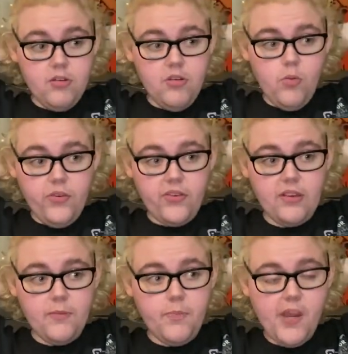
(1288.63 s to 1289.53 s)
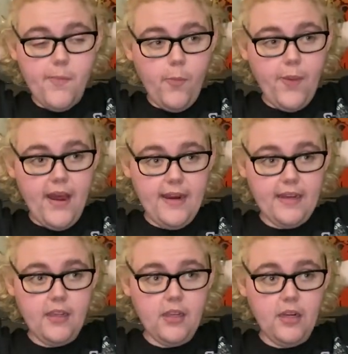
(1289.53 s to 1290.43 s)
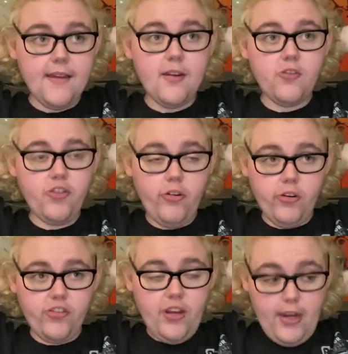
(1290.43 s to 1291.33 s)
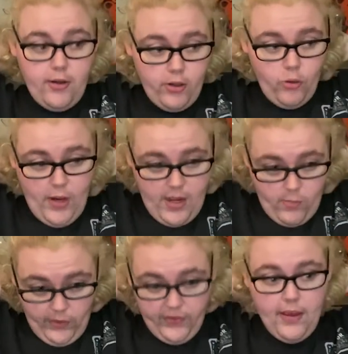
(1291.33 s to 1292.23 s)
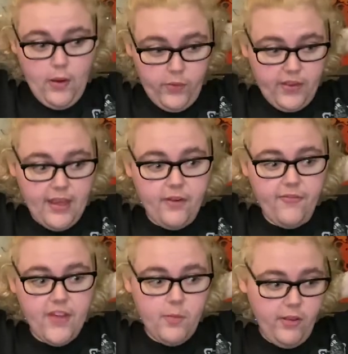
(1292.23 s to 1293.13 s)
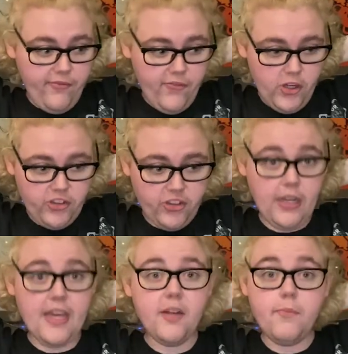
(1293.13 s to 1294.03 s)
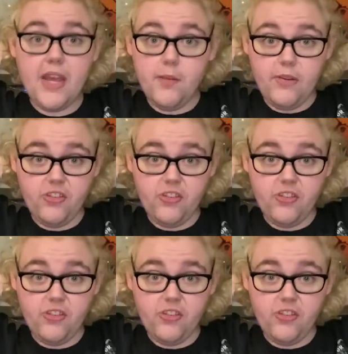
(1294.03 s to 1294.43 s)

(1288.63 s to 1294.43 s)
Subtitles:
You will see people pack in a church, at your grandma's house, at a family function, at a baby